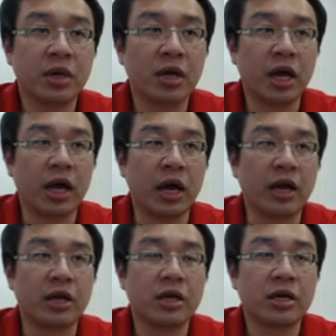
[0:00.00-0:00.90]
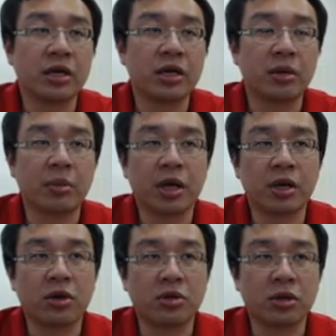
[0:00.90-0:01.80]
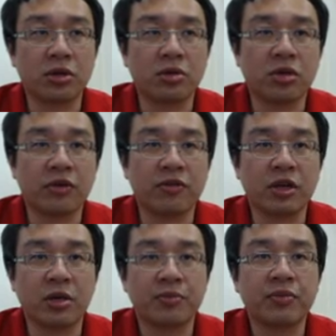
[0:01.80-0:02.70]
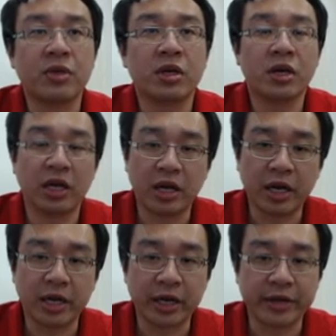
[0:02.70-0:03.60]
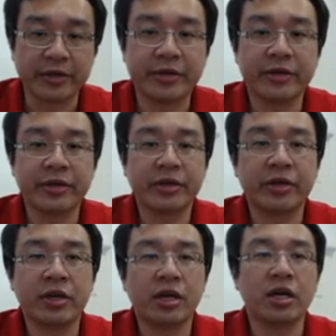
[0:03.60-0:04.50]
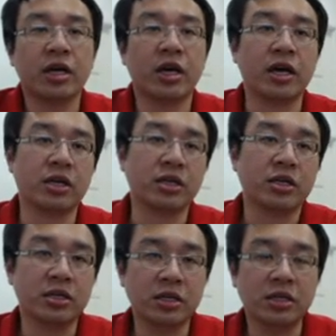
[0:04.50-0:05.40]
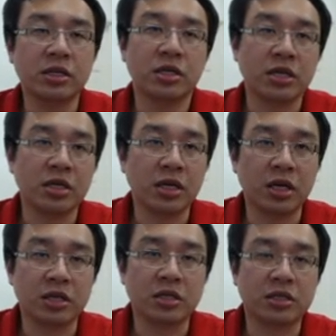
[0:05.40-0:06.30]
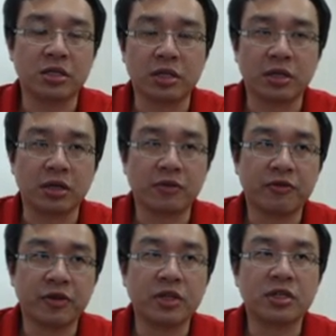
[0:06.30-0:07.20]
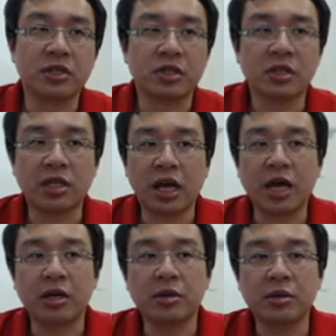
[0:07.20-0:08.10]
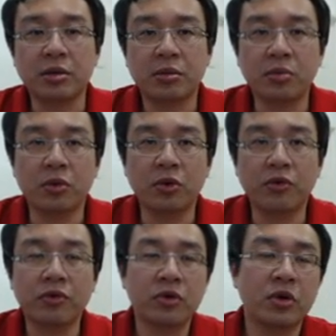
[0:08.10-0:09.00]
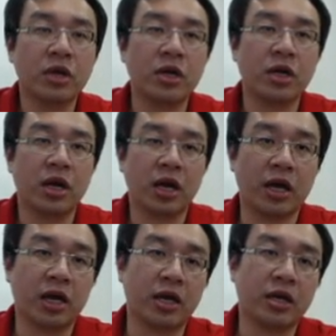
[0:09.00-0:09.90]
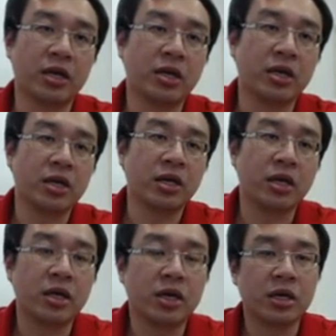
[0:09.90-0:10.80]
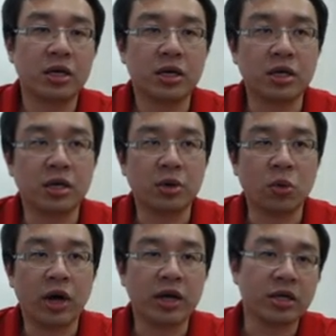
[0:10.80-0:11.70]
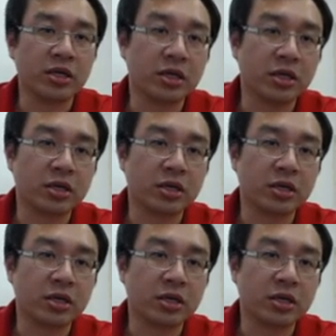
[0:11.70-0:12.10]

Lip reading: and the black continue to develop another knight, and here is the first end move, and the white is